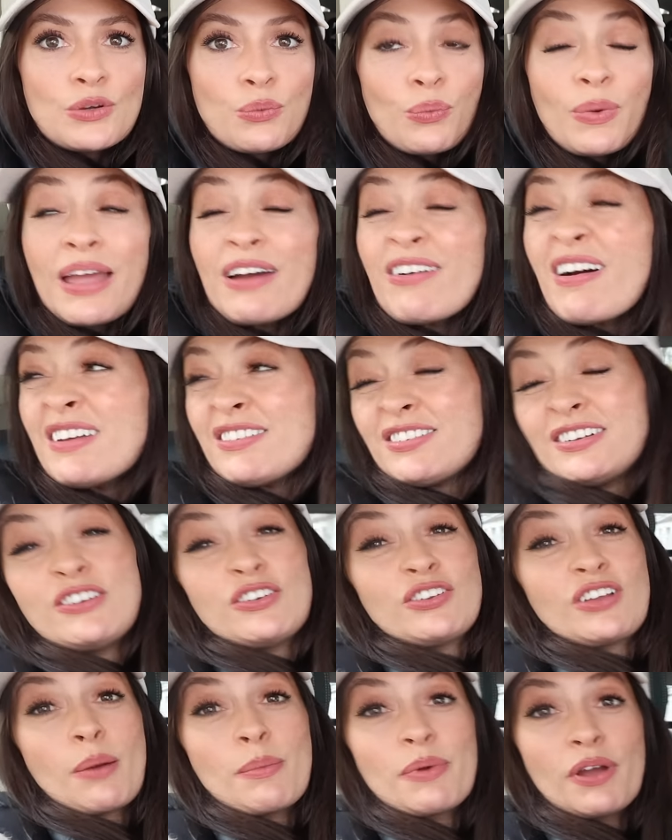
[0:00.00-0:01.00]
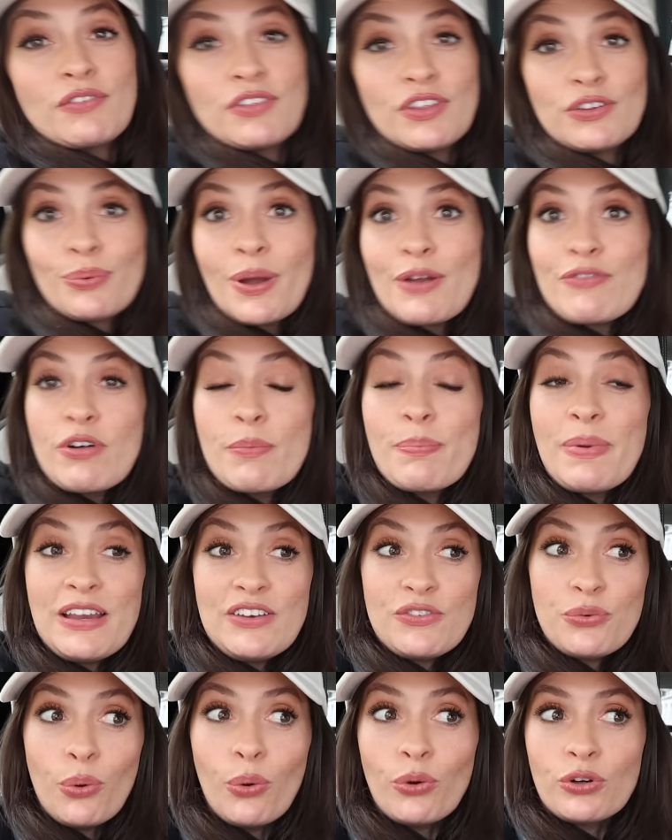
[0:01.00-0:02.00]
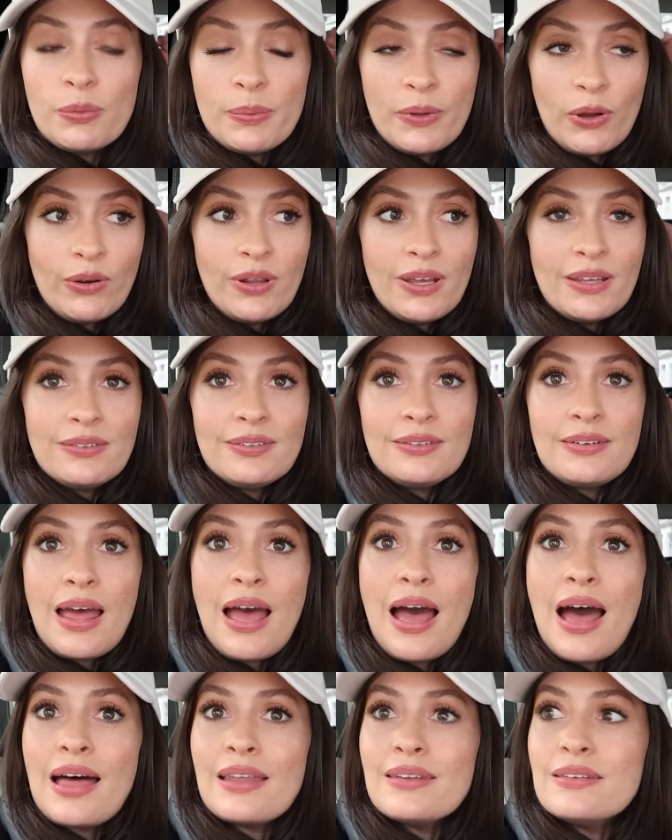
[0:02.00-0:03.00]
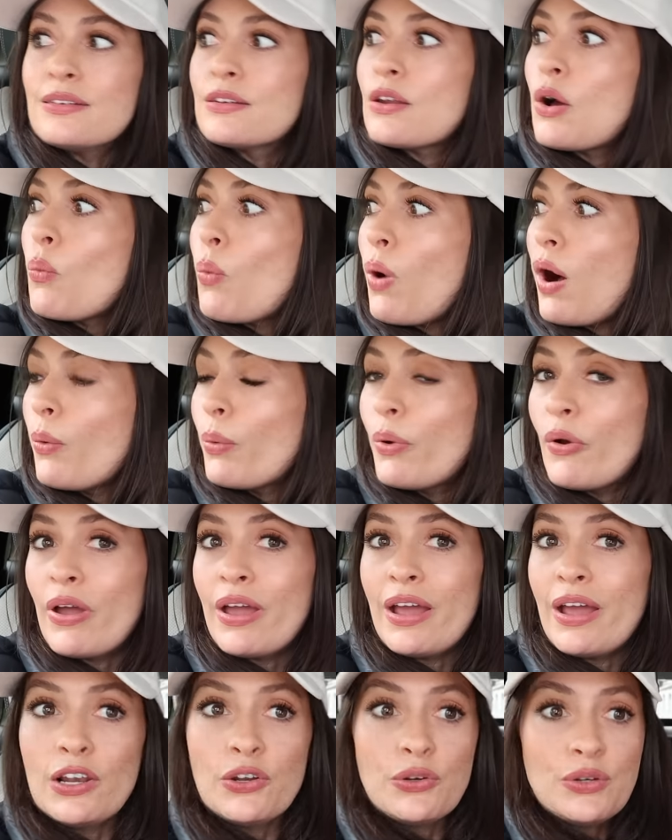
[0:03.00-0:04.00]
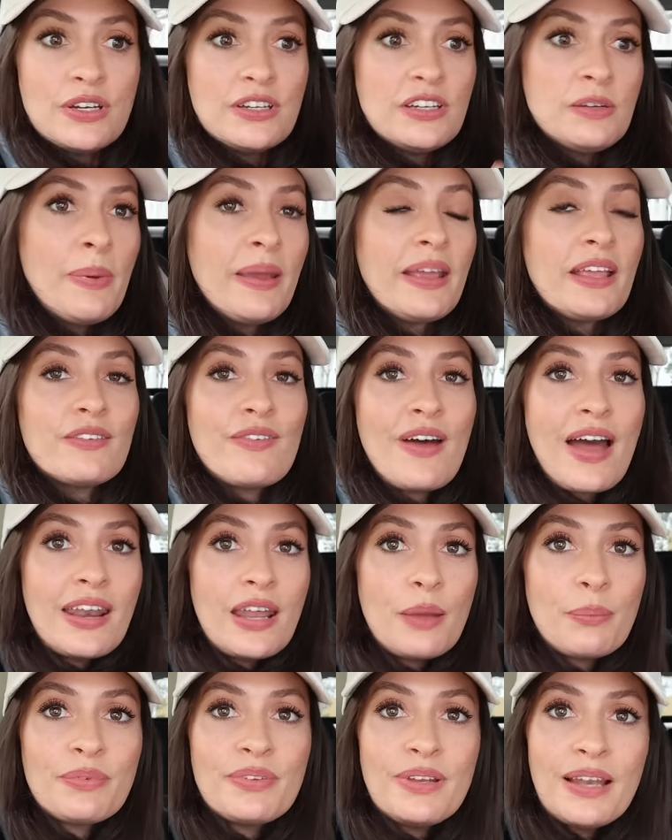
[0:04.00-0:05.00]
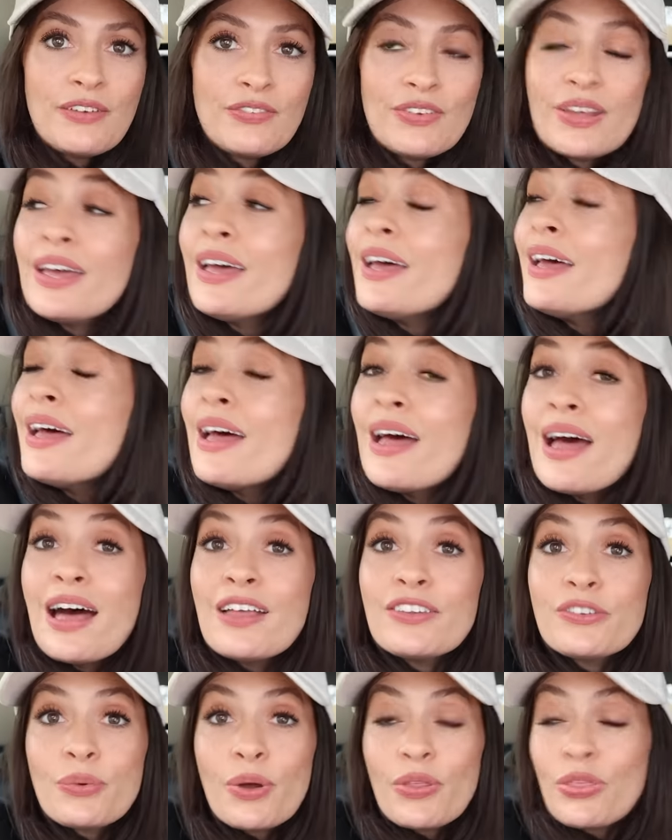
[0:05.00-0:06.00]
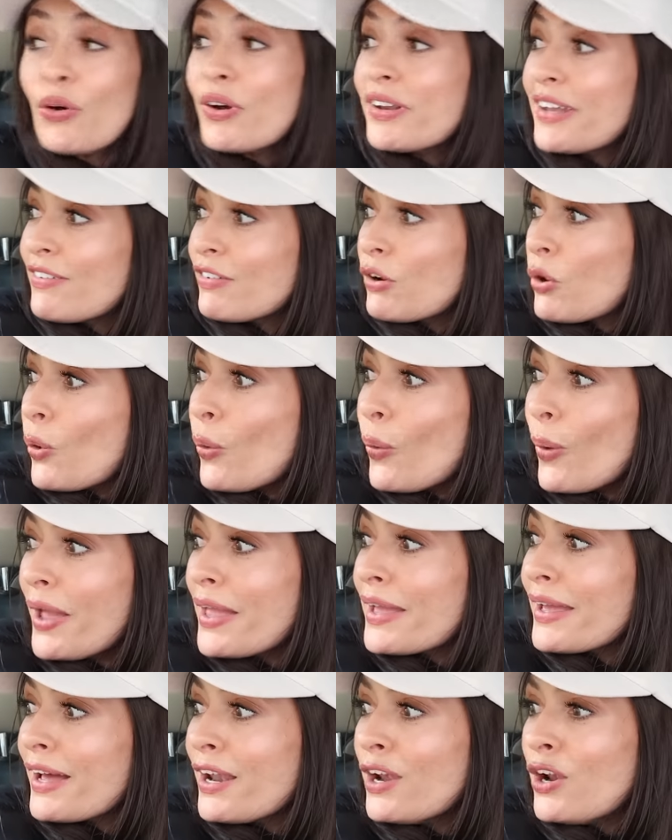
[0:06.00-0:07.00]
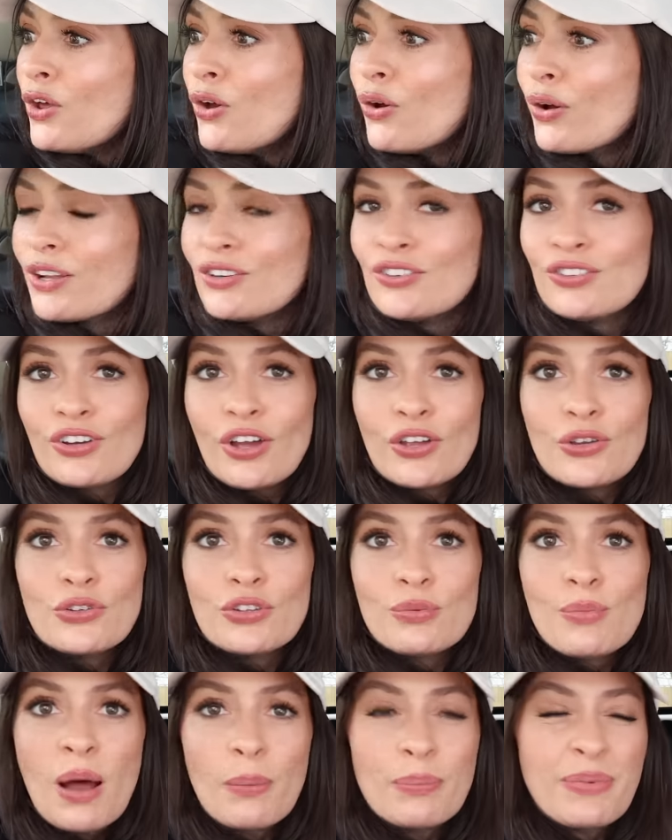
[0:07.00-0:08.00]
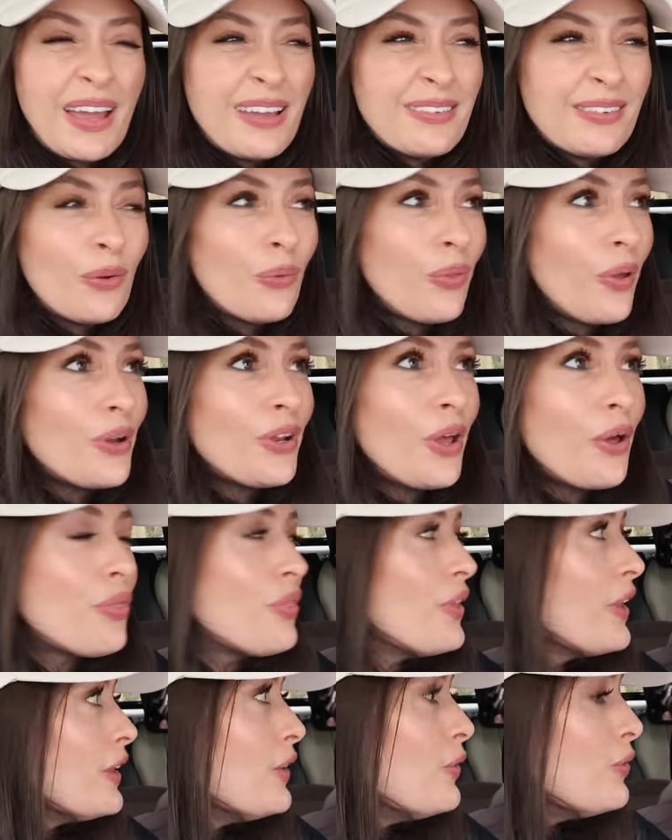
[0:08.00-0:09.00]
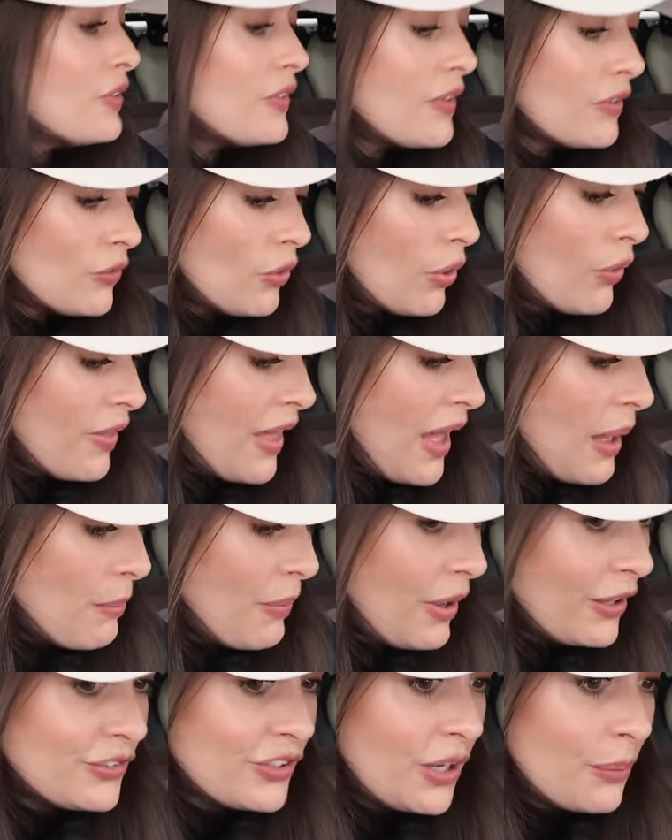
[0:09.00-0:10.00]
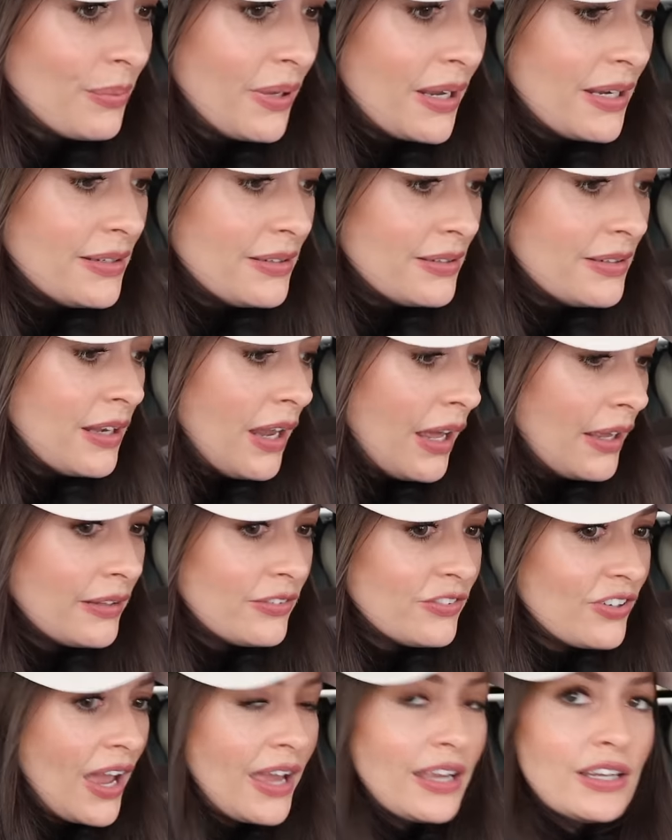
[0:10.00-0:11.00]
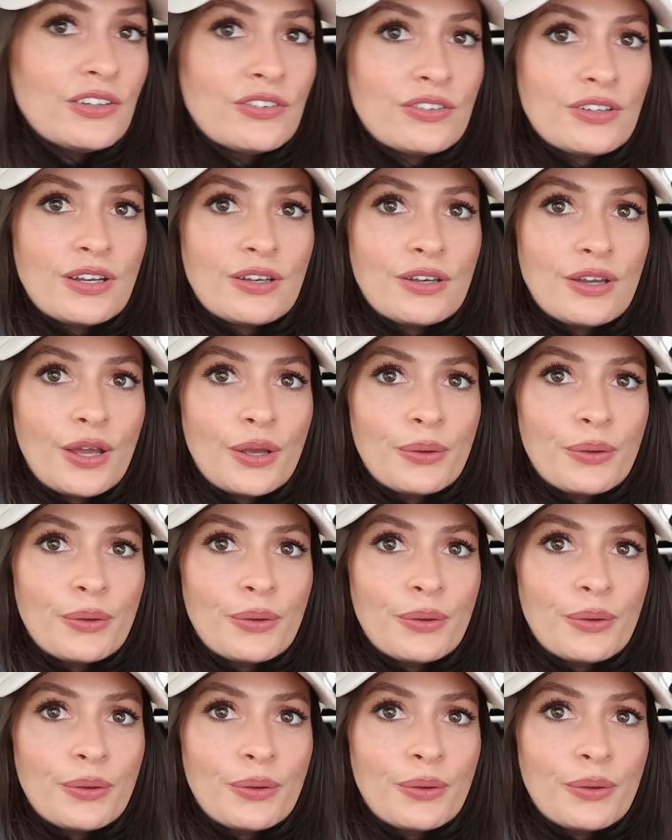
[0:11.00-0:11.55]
we are actually just coming over this way for a beach walk, to be honest. And while we were Lou needed to pick his van up because he left it here. And so I thought I'd have a quick look and show you some updates. Although I don't think, you said there's not that much update, like, change, didn't you?